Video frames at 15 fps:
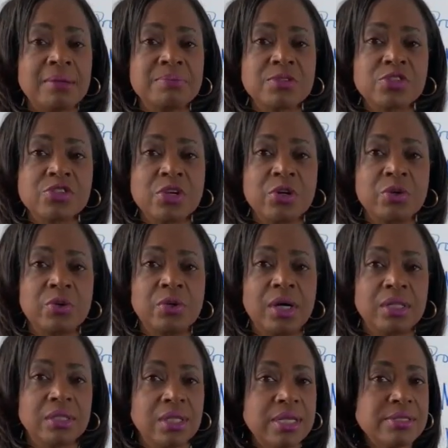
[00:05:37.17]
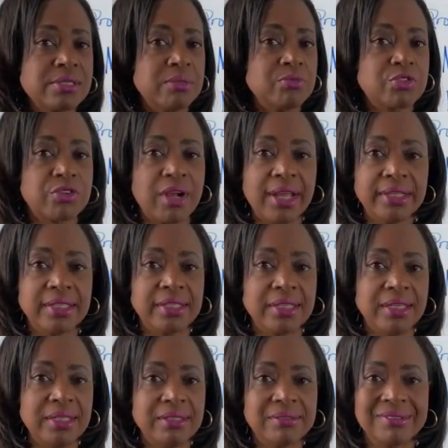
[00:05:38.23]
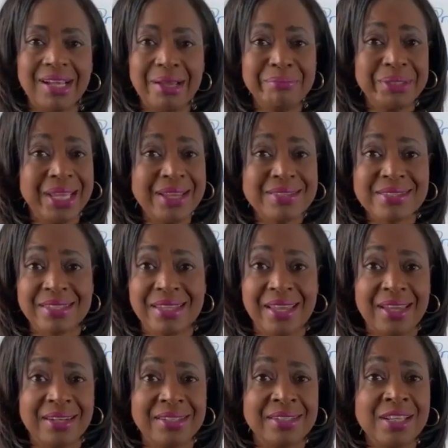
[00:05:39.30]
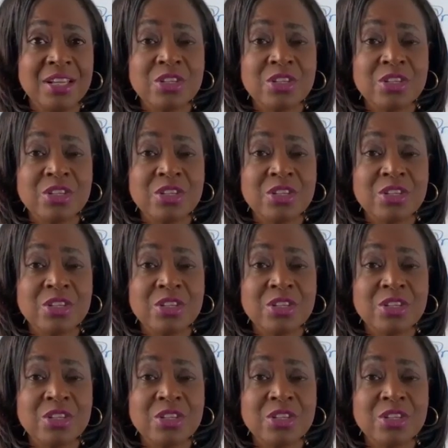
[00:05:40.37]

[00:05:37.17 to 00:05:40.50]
So unless I'm tracking it, I'm guessing at it.